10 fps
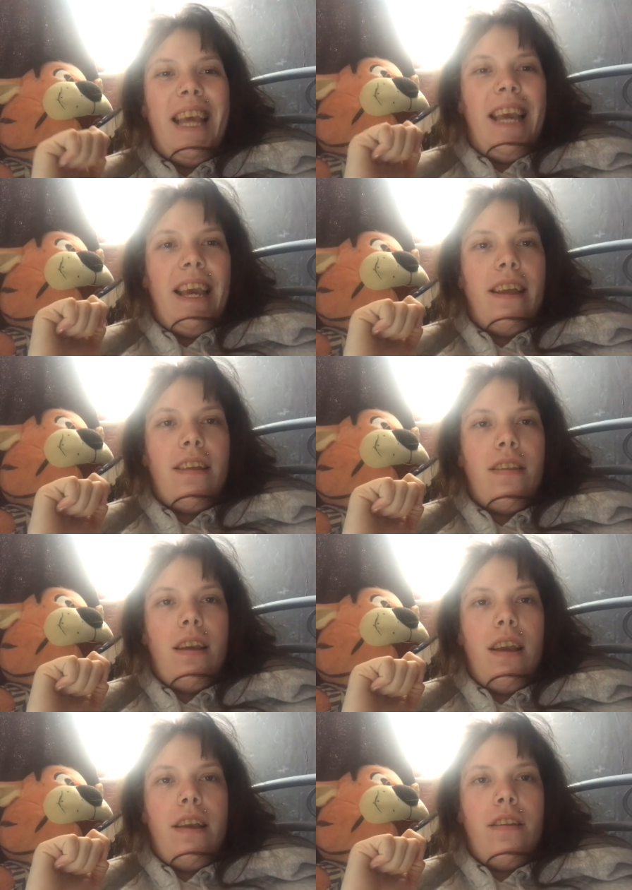Hey guys,
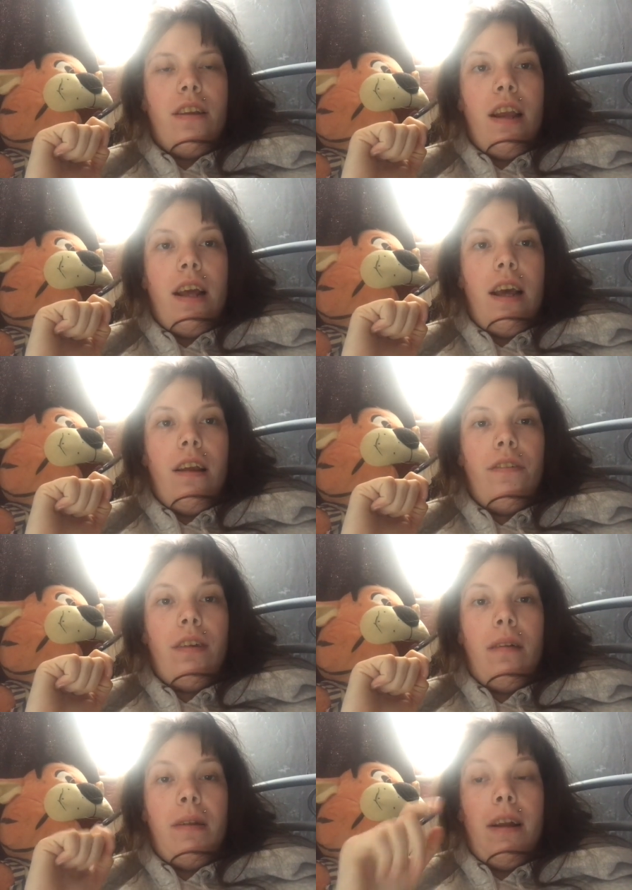it is day 9 of
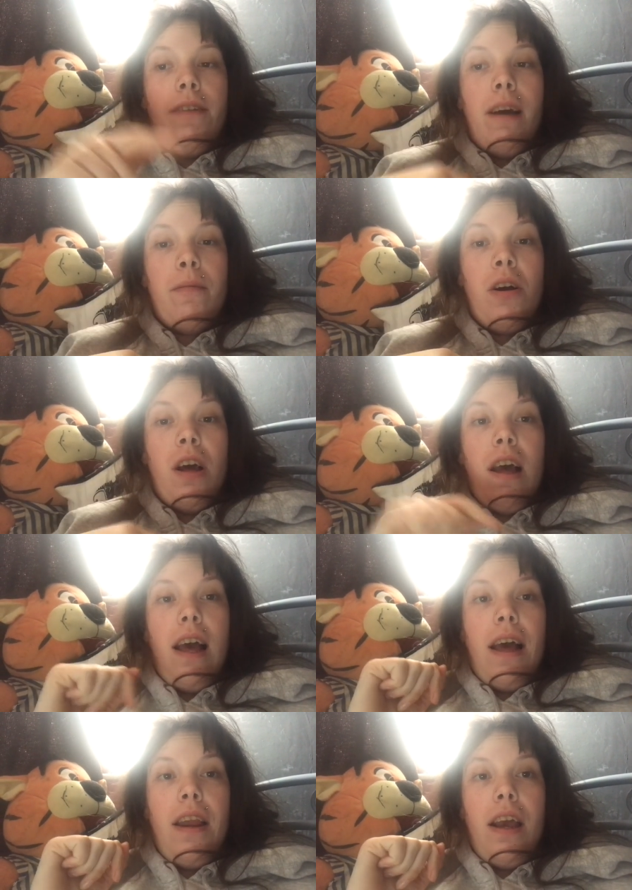Camp Nanowrimo,
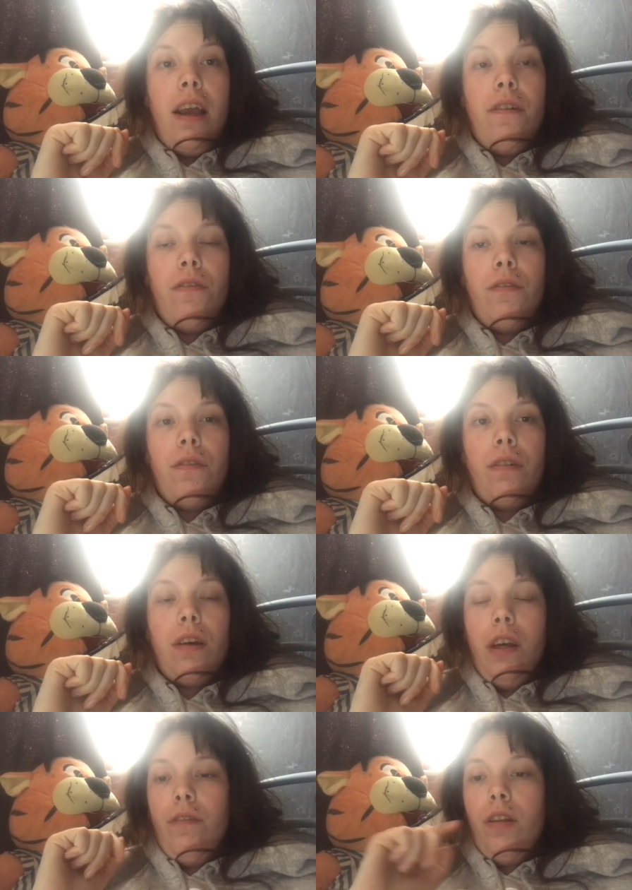and I have
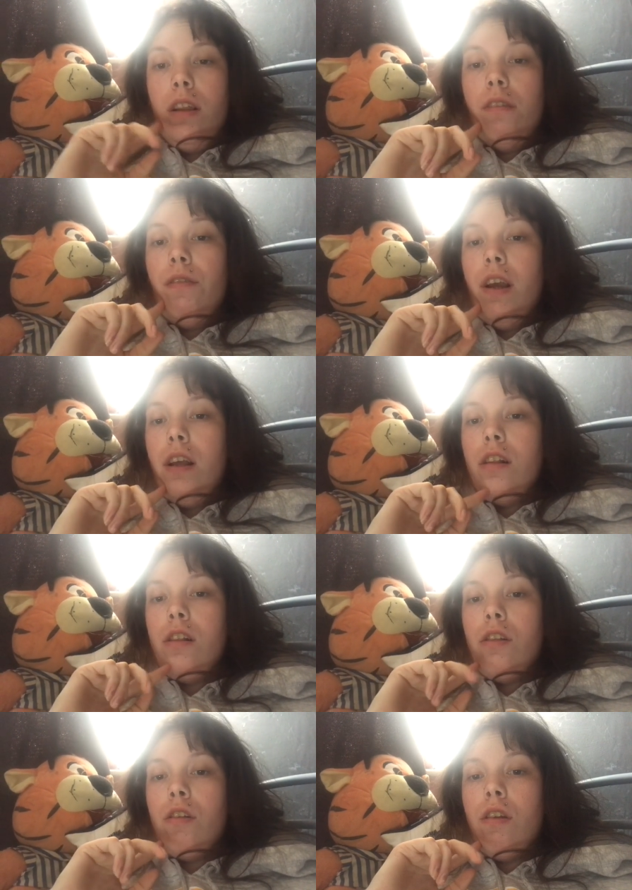currently read
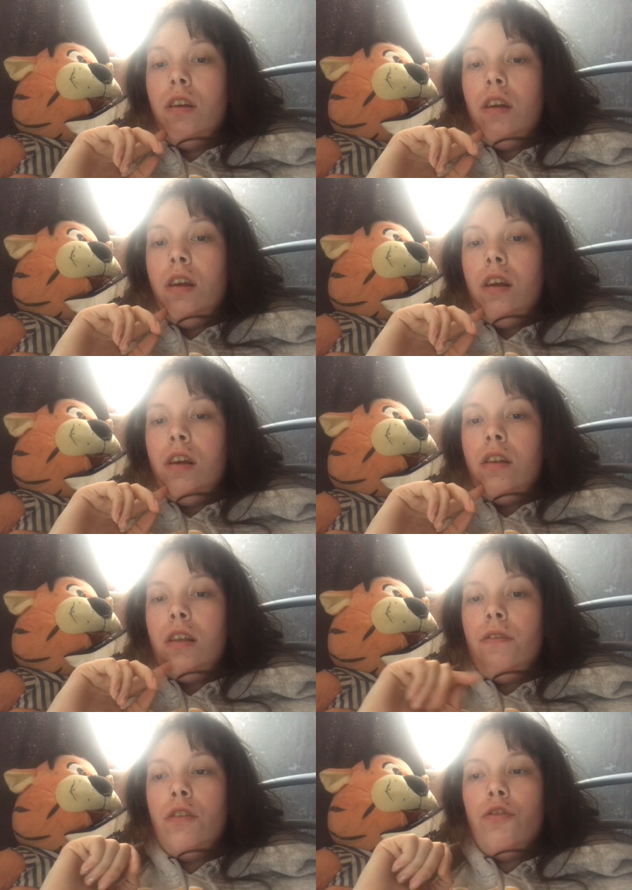
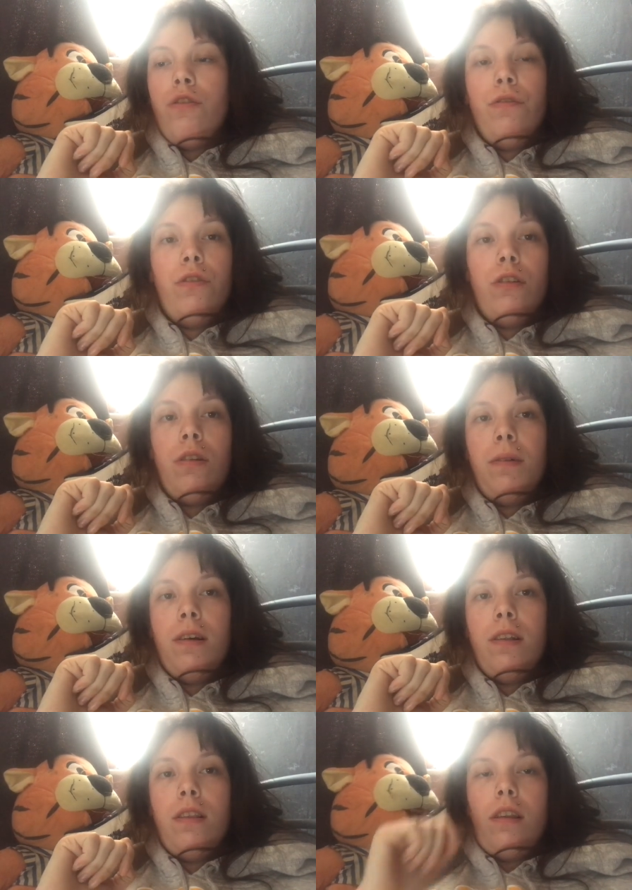740
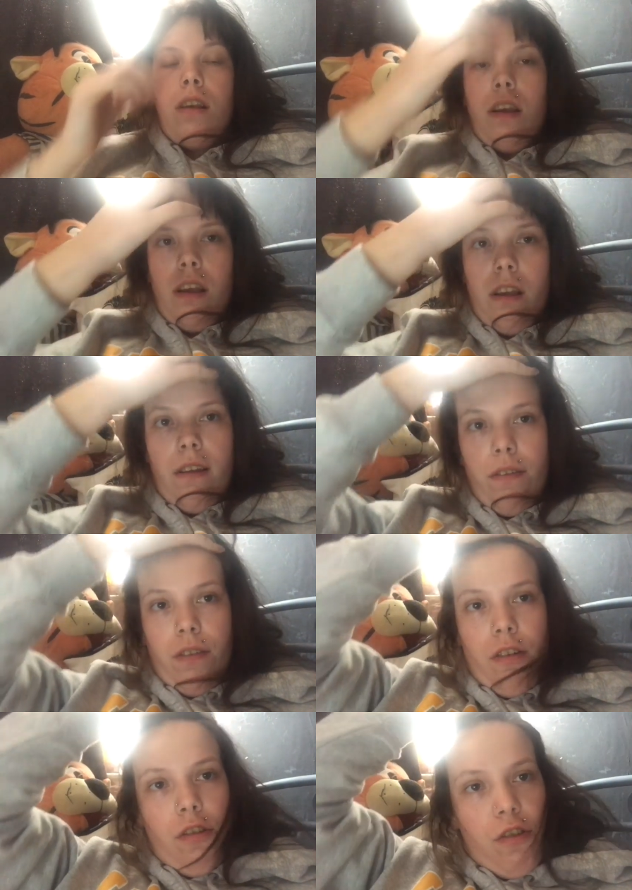words of
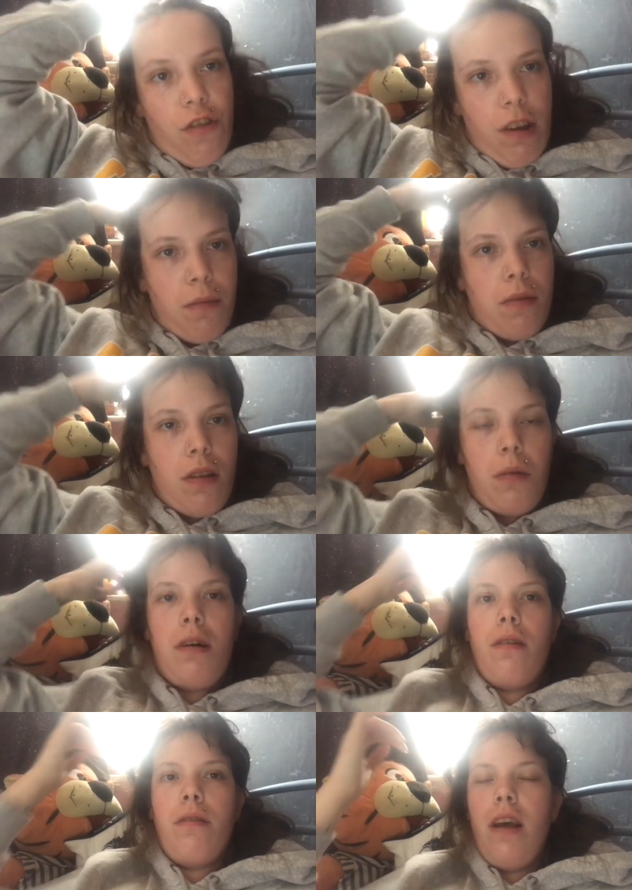
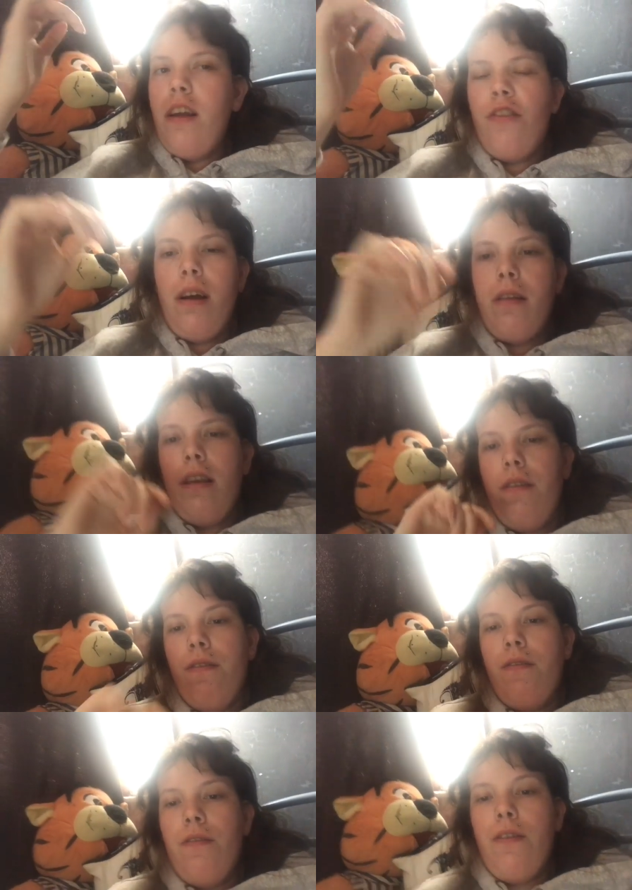chapter
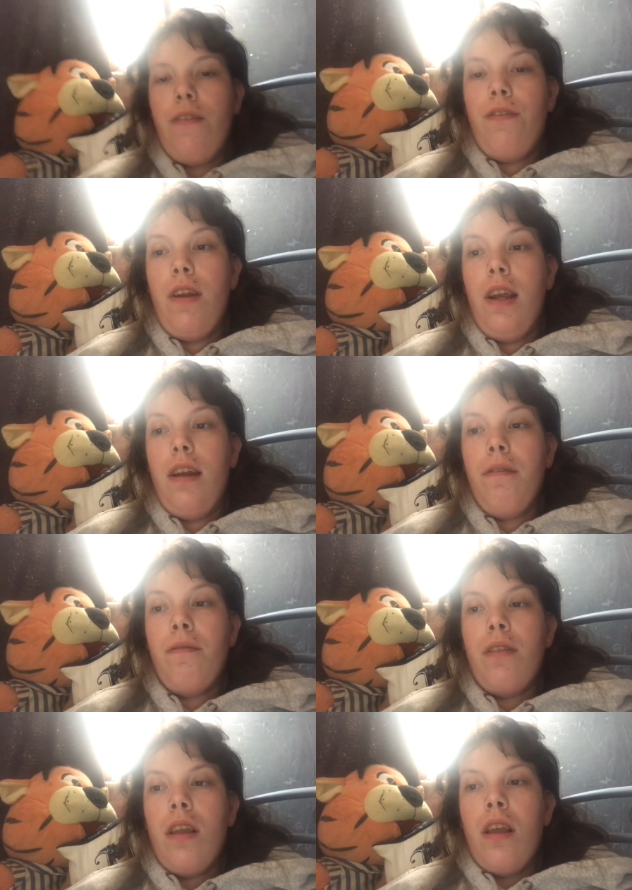15,
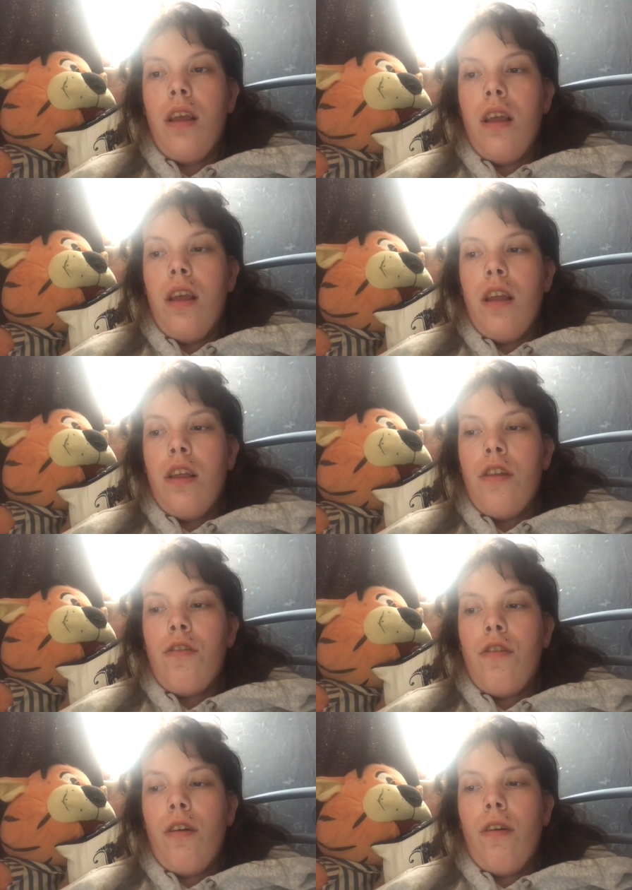
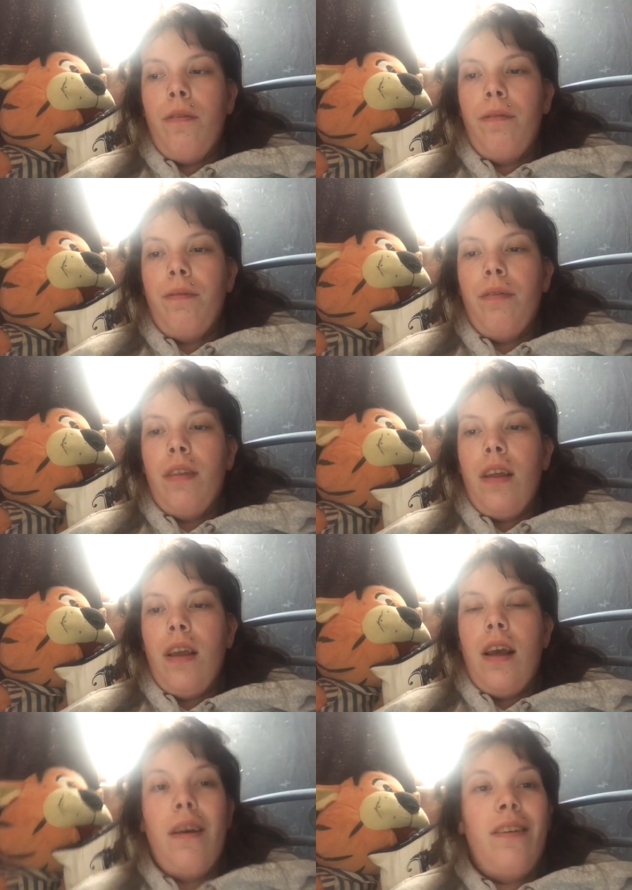so
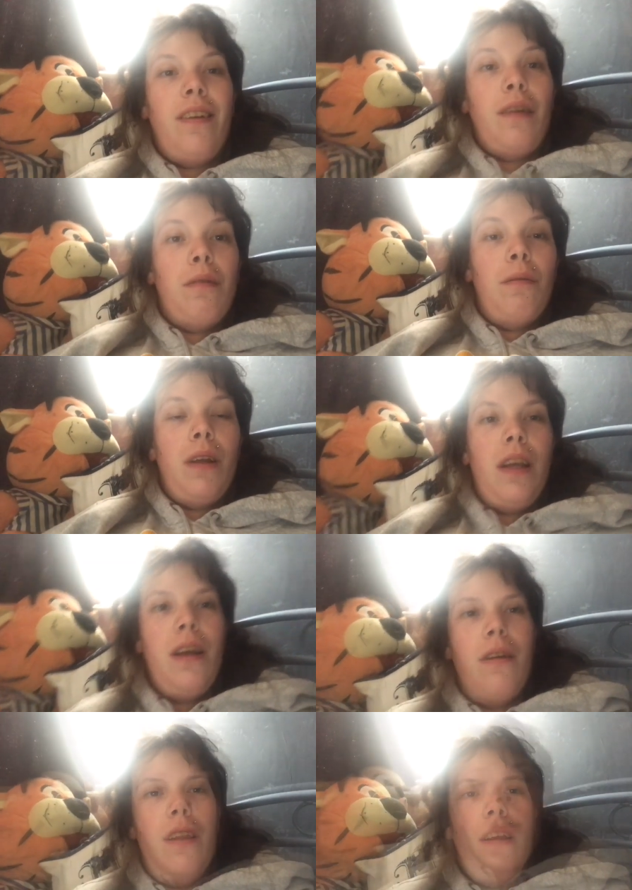I'll update
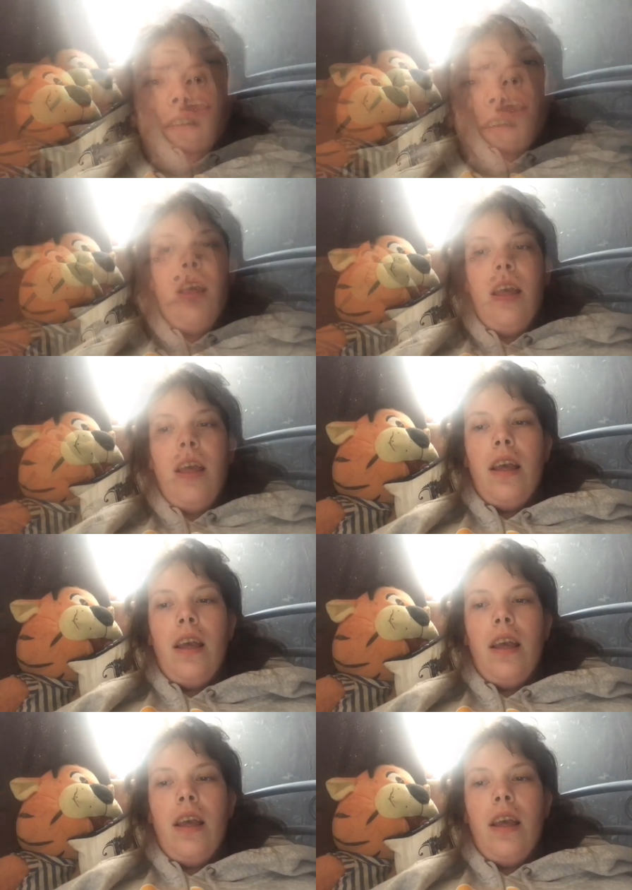you later.